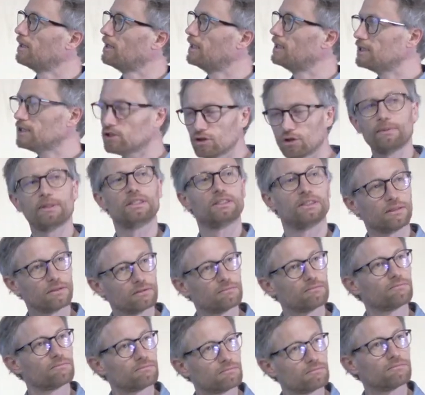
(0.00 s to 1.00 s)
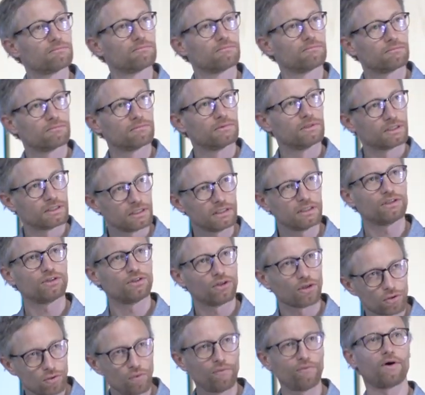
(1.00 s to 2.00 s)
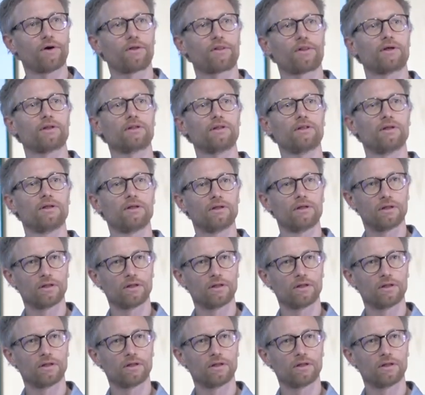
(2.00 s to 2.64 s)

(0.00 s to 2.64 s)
It is amazing. Since year 2000,